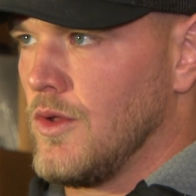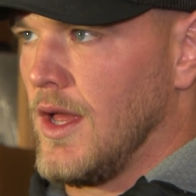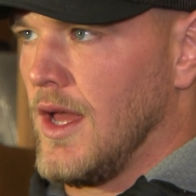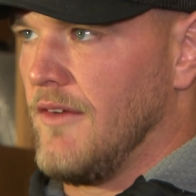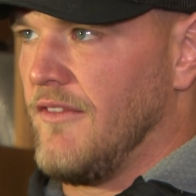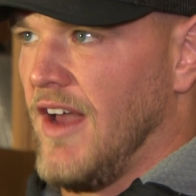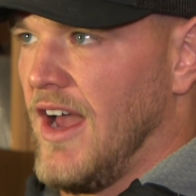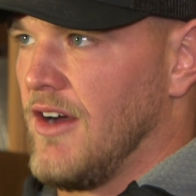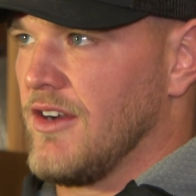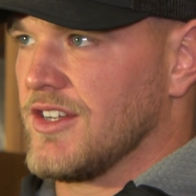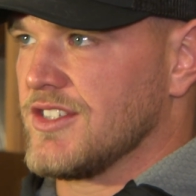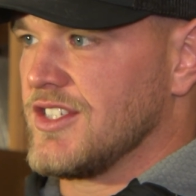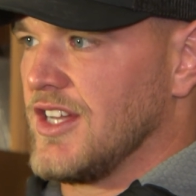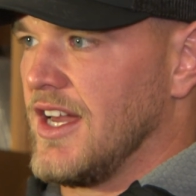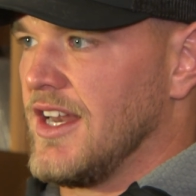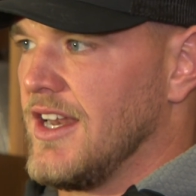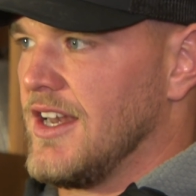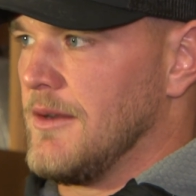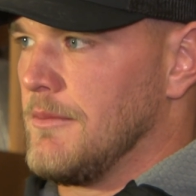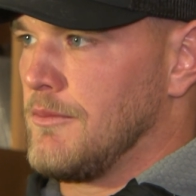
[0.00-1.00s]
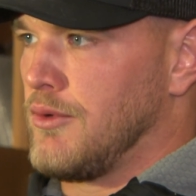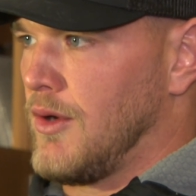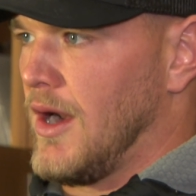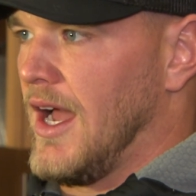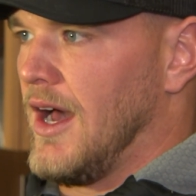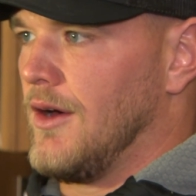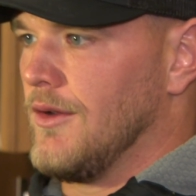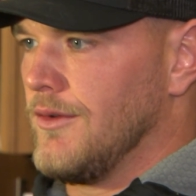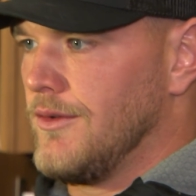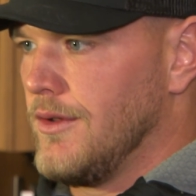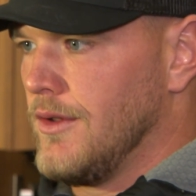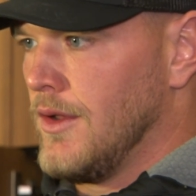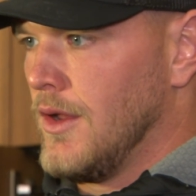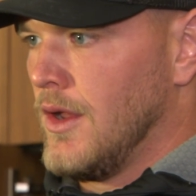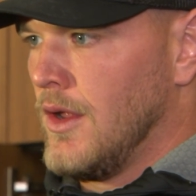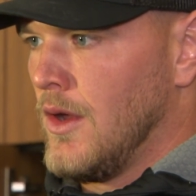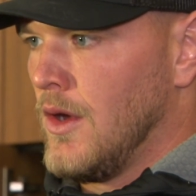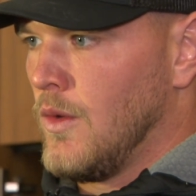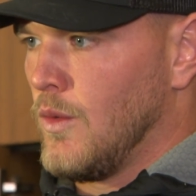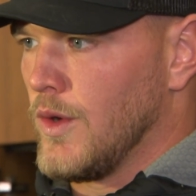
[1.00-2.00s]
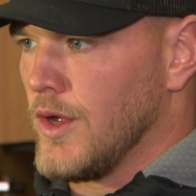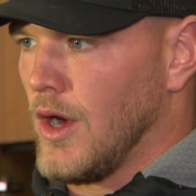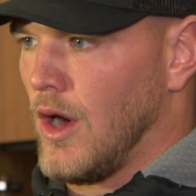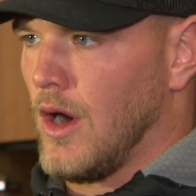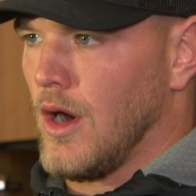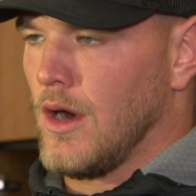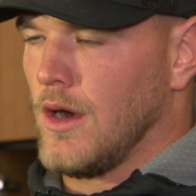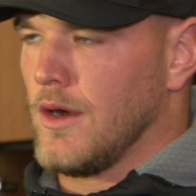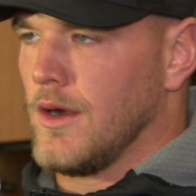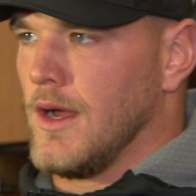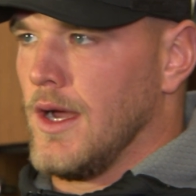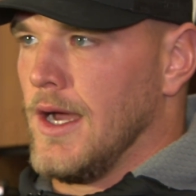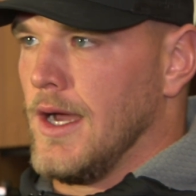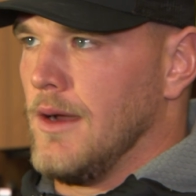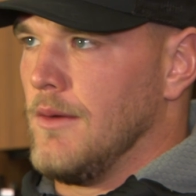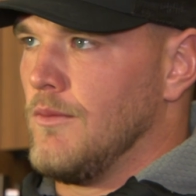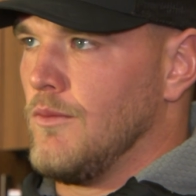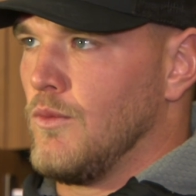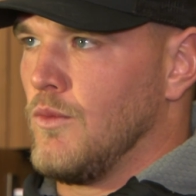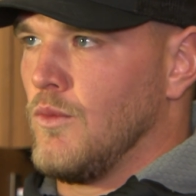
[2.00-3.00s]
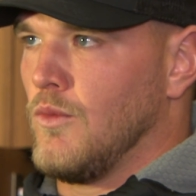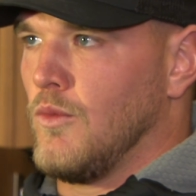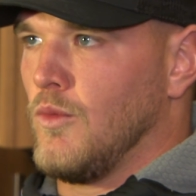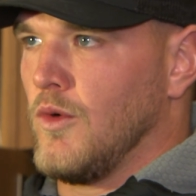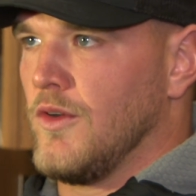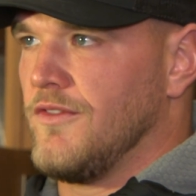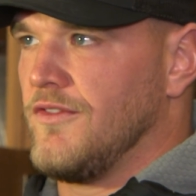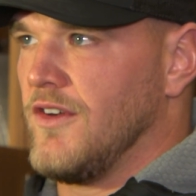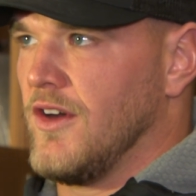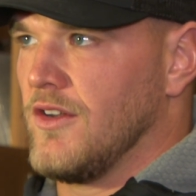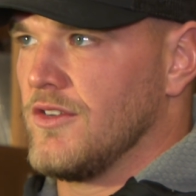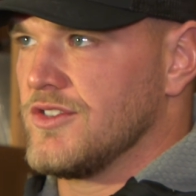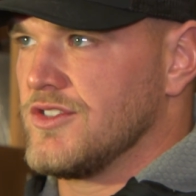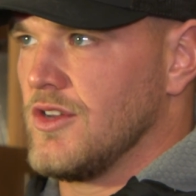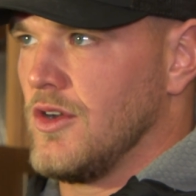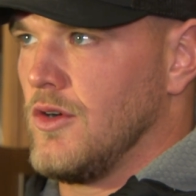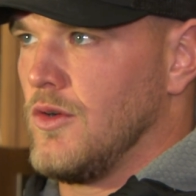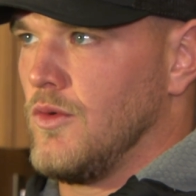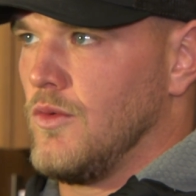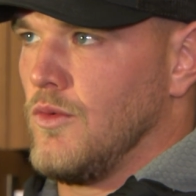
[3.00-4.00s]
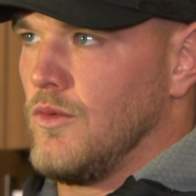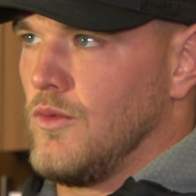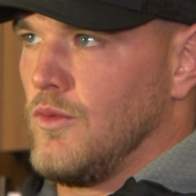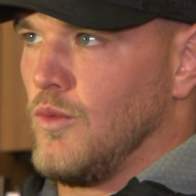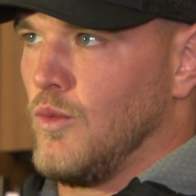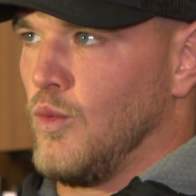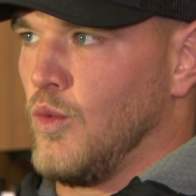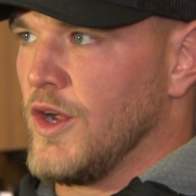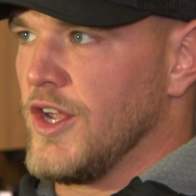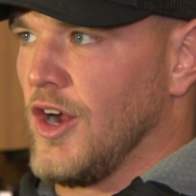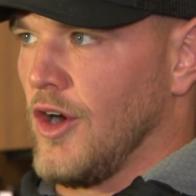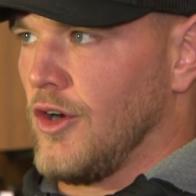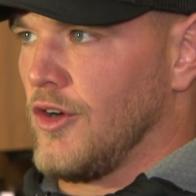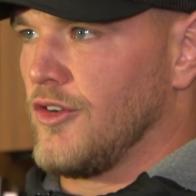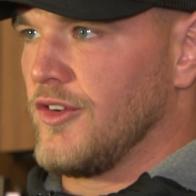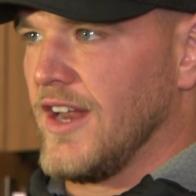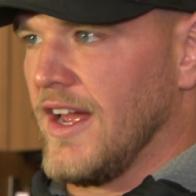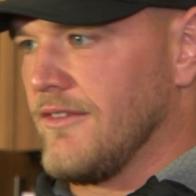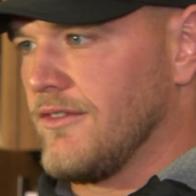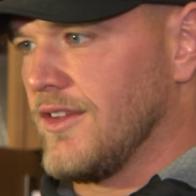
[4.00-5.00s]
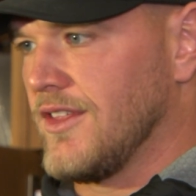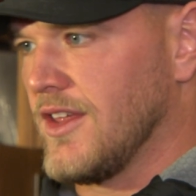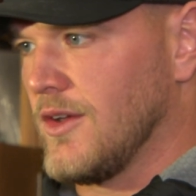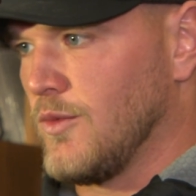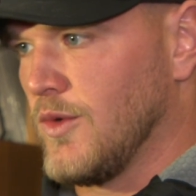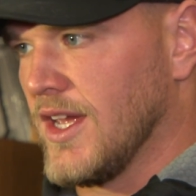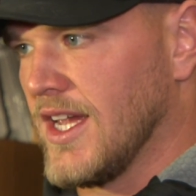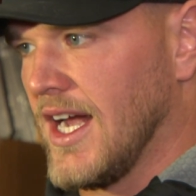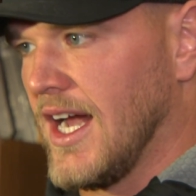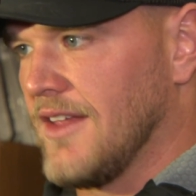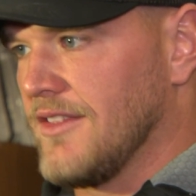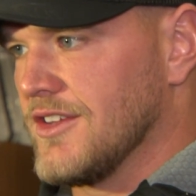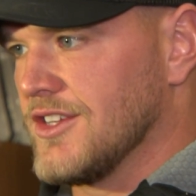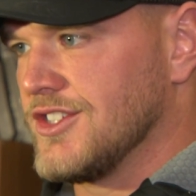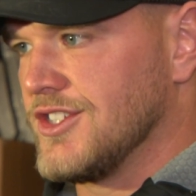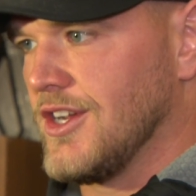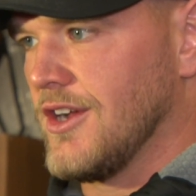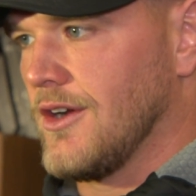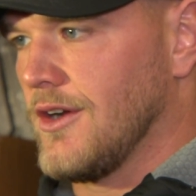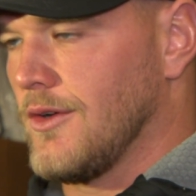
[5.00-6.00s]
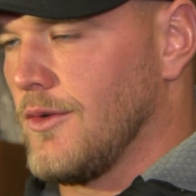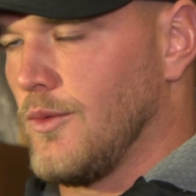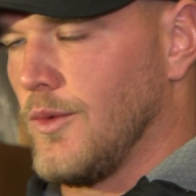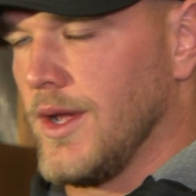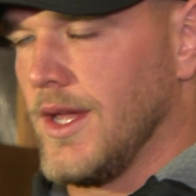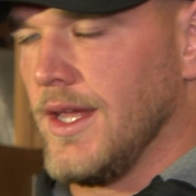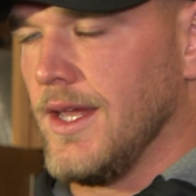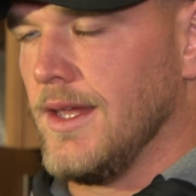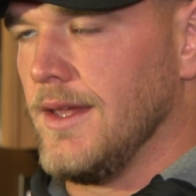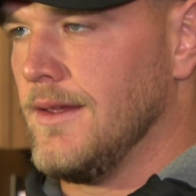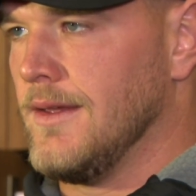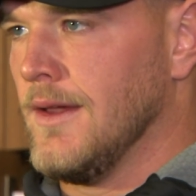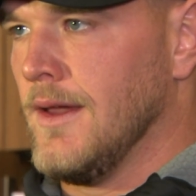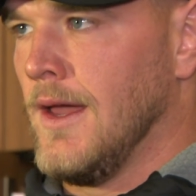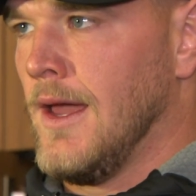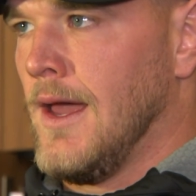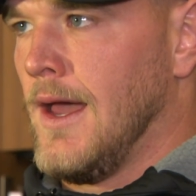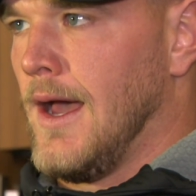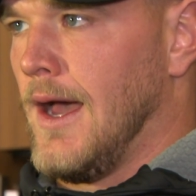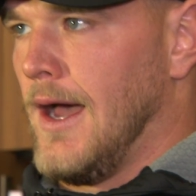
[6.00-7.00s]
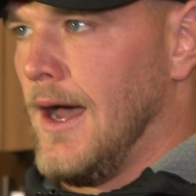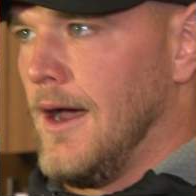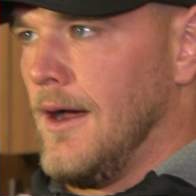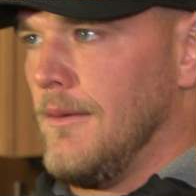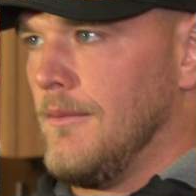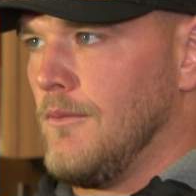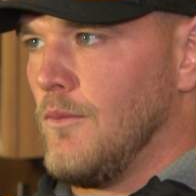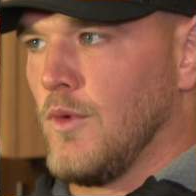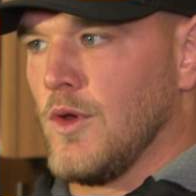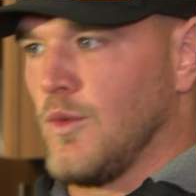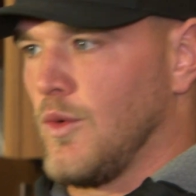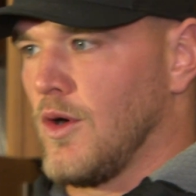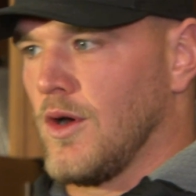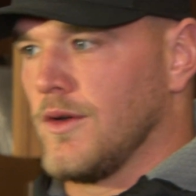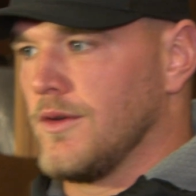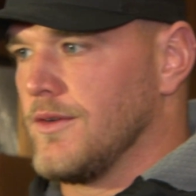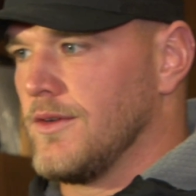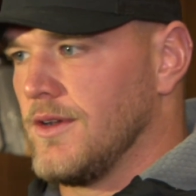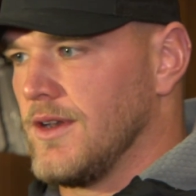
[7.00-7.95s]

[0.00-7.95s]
of how excited and proud we are. Um, we felt as though we earned everything we got this year. We um, we weren't